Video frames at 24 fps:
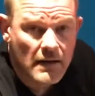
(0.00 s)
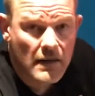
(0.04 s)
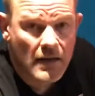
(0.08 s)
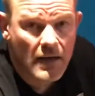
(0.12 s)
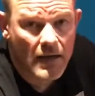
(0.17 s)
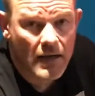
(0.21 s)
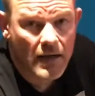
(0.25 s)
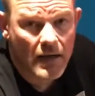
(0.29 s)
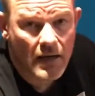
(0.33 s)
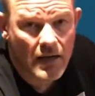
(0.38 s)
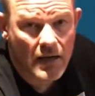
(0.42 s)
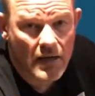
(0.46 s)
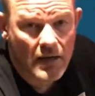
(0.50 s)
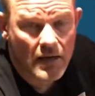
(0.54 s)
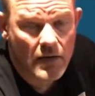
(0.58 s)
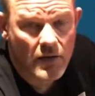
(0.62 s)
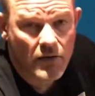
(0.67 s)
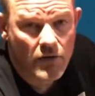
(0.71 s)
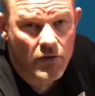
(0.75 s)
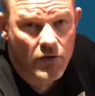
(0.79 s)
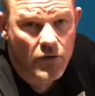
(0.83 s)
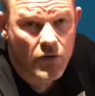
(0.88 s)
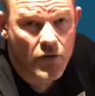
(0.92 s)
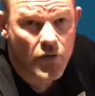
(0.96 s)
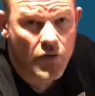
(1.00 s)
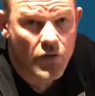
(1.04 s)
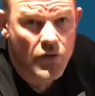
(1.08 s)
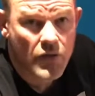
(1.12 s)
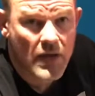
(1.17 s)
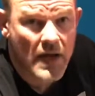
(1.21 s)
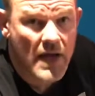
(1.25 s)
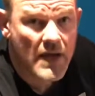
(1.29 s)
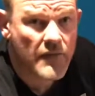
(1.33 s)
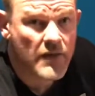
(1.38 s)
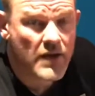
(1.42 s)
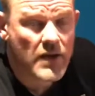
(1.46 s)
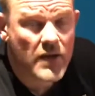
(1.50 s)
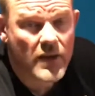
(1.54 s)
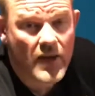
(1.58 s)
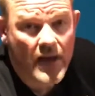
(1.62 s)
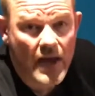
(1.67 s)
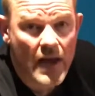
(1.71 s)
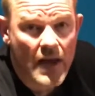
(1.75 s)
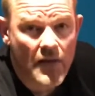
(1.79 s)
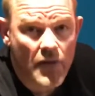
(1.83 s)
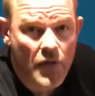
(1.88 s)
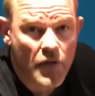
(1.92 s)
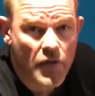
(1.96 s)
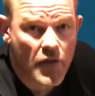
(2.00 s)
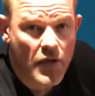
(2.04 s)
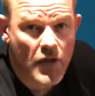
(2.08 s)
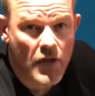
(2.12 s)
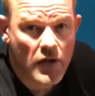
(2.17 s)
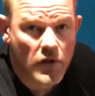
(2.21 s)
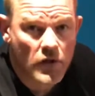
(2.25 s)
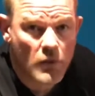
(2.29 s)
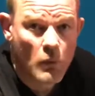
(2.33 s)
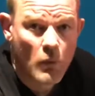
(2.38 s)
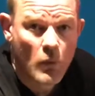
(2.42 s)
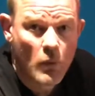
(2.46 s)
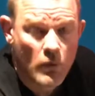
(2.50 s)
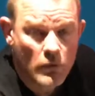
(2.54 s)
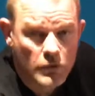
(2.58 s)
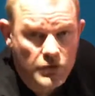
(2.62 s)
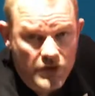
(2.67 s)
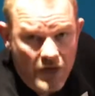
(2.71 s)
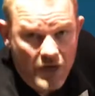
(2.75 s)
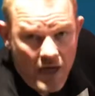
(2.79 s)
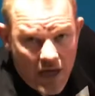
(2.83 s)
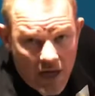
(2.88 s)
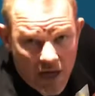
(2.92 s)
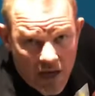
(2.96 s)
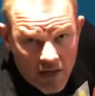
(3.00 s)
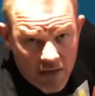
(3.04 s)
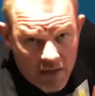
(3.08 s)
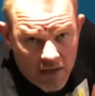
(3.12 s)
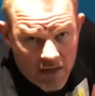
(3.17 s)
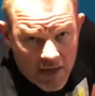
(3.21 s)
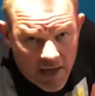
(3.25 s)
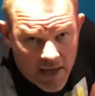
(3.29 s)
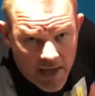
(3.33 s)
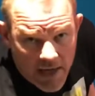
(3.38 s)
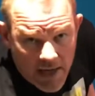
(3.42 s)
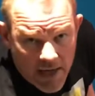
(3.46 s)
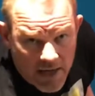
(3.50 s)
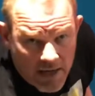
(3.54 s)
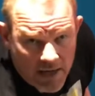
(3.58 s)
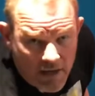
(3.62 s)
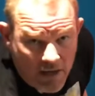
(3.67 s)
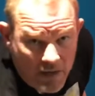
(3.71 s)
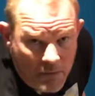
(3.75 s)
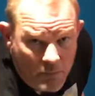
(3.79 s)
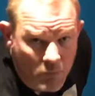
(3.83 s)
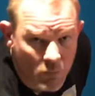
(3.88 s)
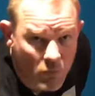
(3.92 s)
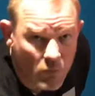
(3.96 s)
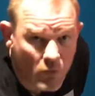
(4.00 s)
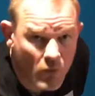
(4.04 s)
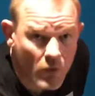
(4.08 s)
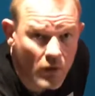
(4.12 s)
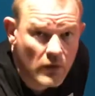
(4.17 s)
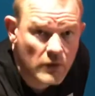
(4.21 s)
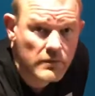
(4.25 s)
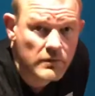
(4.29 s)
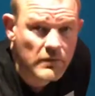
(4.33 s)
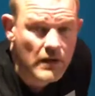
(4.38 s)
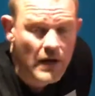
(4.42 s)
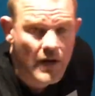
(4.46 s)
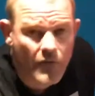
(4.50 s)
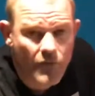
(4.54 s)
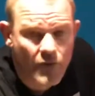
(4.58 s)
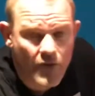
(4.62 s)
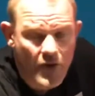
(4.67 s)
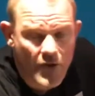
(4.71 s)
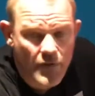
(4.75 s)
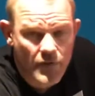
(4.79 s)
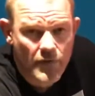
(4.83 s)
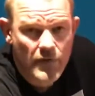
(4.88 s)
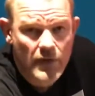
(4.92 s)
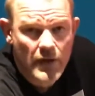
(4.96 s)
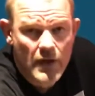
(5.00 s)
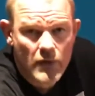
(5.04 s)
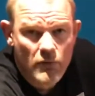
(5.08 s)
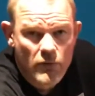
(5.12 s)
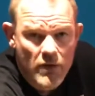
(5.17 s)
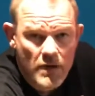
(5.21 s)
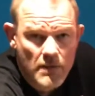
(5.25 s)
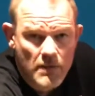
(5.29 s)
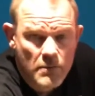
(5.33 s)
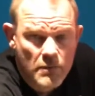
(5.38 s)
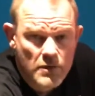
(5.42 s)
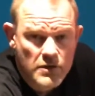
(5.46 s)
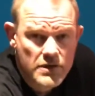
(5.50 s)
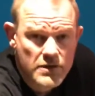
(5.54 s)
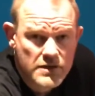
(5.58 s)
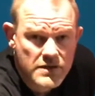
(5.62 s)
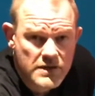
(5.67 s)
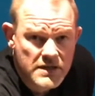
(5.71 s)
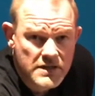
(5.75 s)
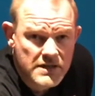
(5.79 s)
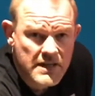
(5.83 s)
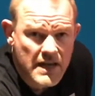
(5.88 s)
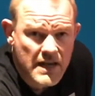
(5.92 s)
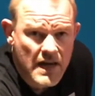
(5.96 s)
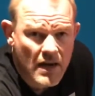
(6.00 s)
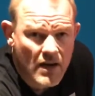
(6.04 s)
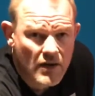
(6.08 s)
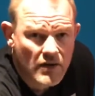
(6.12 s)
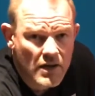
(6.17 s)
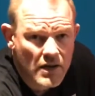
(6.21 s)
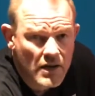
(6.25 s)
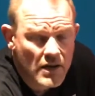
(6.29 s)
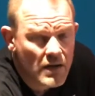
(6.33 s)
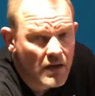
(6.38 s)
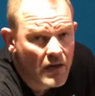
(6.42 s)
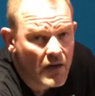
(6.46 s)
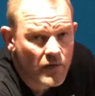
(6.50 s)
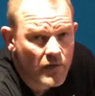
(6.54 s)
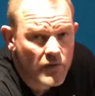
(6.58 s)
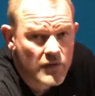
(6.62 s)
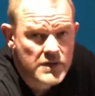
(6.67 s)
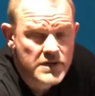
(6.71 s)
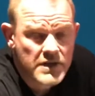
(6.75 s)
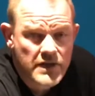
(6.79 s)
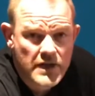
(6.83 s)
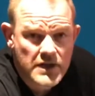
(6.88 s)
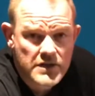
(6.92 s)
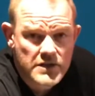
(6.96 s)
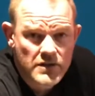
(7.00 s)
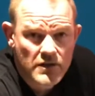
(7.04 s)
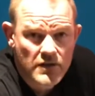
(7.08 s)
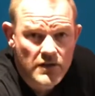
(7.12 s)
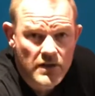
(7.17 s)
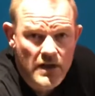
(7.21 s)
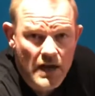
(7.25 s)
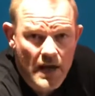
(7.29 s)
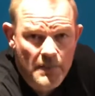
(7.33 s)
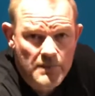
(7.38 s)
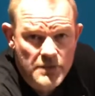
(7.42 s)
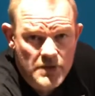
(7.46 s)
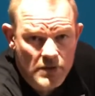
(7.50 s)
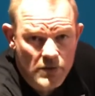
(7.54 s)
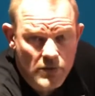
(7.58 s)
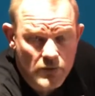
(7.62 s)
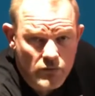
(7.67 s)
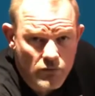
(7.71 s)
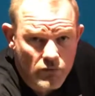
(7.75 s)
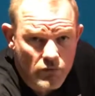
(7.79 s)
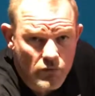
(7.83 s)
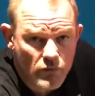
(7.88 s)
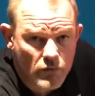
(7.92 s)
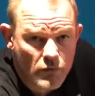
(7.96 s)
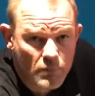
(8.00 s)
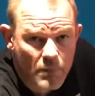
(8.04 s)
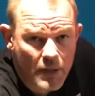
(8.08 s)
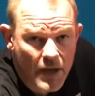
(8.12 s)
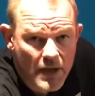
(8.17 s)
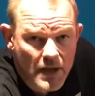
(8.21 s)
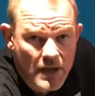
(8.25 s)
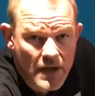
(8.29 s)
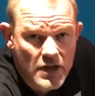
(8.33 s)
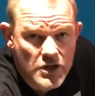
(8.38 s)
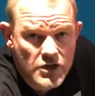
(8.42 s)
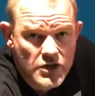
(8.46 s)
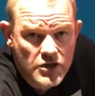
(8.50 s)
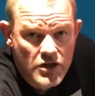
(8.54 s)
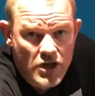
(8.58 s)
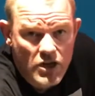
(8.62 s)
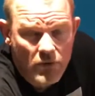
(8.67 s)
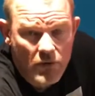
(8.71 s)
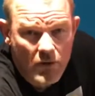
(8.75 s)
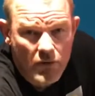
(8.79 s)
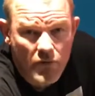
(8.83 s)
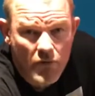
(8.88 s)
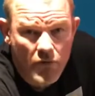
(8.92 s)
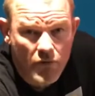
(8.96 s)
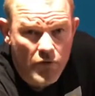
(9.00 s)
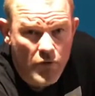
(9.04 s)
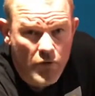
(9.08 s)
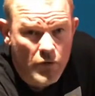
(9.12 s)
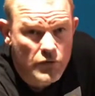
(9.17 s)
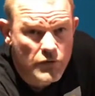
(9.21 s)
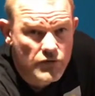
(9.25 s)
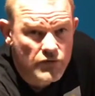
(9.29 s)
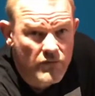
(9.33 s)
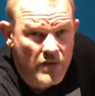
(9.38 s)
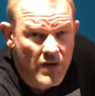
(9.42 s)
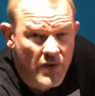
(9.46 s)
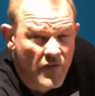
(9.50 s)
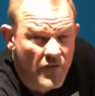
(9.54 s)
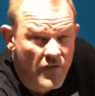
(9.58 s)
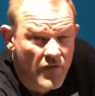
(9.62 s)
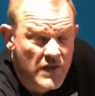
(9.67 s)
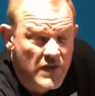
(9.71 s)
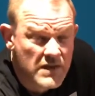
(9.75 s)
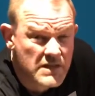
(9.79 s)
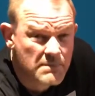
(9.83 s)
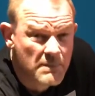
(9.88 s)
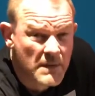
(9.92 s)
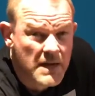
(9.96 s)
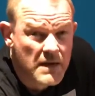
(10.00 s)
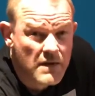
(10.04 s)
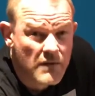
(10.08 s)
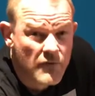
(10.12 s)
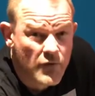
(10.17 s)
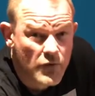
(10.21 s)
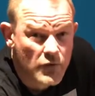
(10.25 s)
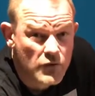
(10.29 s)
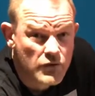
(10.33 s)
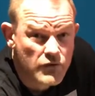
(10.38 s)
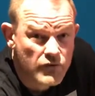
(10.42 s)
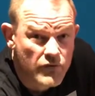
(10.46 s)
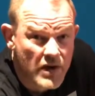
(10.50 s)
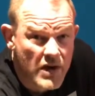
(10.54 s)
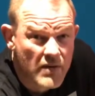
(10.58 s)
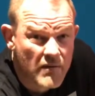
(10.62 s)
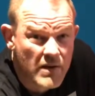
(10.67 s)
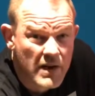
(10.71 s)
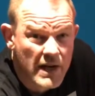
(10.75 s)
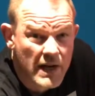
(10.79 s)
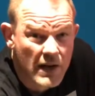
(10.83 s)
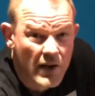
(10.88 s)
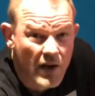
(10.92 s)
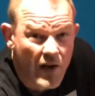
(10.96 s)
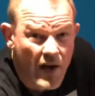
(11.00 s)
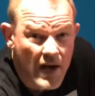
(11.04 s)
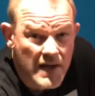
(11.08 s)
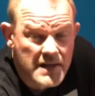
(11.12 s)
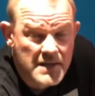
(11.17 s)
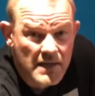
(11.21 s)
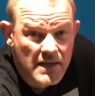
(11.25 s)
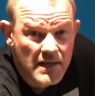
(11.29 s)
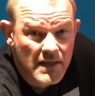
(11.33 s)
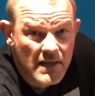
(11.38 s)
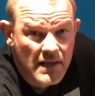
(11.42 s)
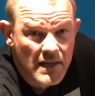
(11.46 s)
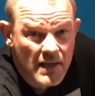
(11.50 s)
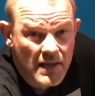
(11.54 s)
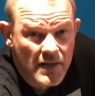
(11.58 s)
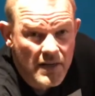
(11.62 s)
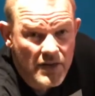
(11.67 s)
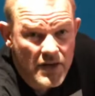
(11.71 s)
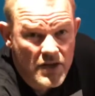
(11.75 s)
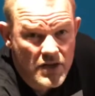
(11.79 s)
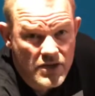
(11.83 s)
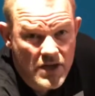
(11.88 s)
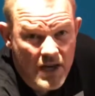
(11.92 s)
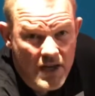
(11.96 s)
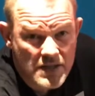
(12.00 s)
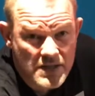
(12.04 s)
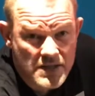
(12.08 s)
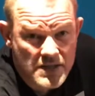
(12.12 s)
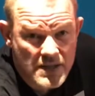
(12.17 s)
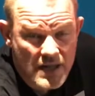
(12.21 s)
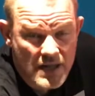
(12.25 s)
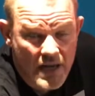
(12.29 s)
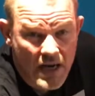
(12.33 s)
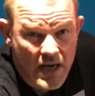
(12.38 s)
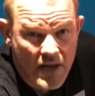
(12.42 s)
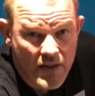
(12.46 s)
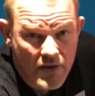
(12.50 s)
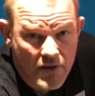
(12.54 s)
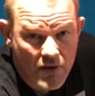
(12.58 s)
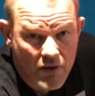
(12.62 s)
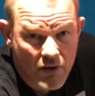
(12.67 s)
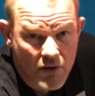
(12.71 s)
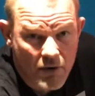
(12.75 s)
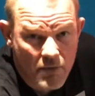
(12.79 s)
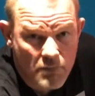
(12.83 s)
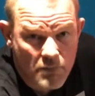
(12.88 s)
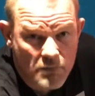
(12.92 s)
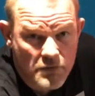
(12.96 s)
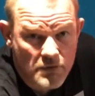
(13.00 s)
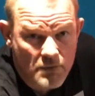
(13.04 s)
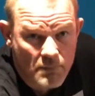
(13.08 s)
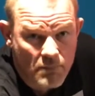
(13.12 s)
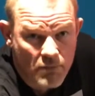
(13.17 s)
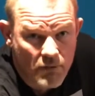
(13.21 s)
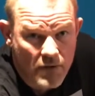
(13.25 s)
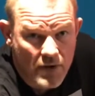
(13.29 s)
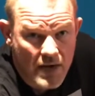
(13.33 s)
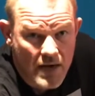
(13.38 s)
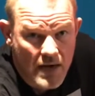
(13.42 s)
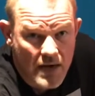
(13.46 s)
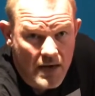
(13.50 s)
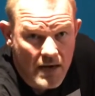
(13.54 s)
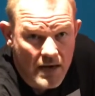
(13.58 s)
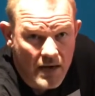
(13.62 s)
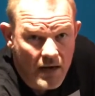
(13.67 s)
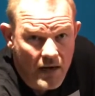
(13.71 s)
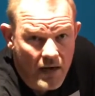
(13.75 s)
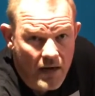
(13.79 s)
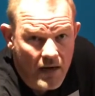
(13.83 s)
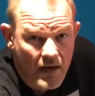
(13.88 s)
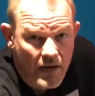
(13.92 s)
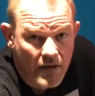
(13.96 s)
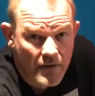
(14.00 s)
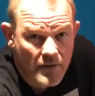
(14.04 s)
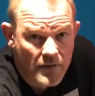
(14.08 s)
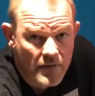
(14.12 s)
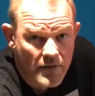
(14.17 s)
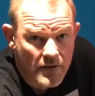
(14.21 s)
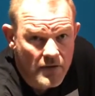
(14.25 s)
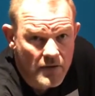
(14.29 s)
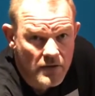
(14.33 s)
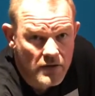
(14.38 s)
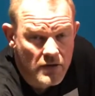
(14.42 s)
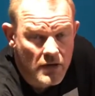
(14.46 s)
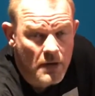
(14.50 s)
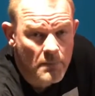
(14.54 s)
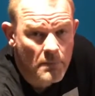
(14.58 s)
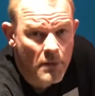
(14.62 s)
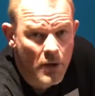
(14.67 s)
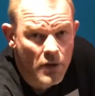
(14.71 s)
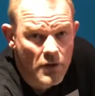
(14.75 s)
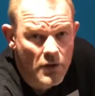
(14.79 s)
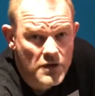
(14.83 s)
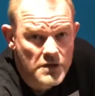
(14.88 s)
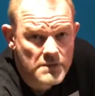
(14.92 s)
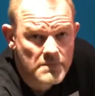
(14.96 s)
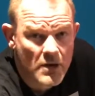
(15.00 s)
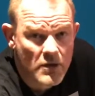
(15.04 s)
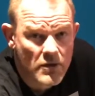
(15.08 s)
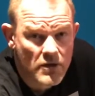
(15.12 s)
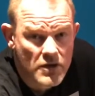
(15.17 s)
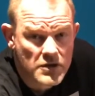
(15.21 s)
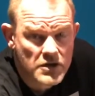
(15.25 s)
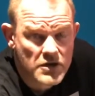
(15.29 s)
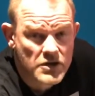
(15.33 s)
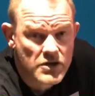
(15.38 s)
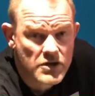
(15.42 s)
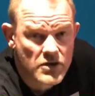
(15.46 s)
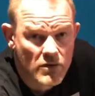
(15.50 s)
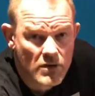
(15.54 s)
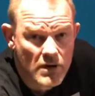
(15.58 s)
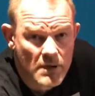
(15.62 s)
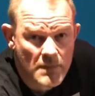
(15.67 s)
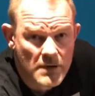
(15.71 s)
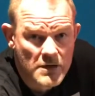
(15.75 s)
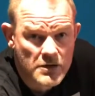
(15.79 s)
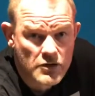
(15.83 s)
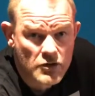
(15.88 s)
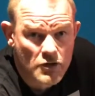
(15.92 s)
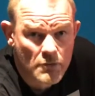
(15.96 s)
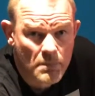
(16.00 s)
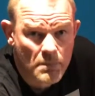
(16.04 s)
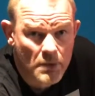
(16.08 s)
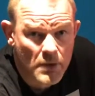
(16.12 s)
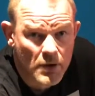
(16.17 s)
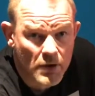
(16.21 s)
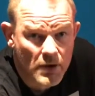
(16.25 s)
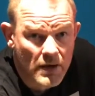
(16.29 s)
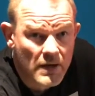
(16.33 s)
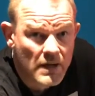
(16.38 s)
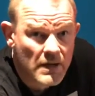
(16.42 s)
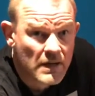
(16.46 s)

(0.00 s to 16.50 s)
The heavier they are, the thicker the walls are, and the more faithfully they'll reproduce the sound. Obviously, that's not an absolute rule, but in general, if a speaker feels really light, then chances are there are some pretty, then the components may not necessarily be super good.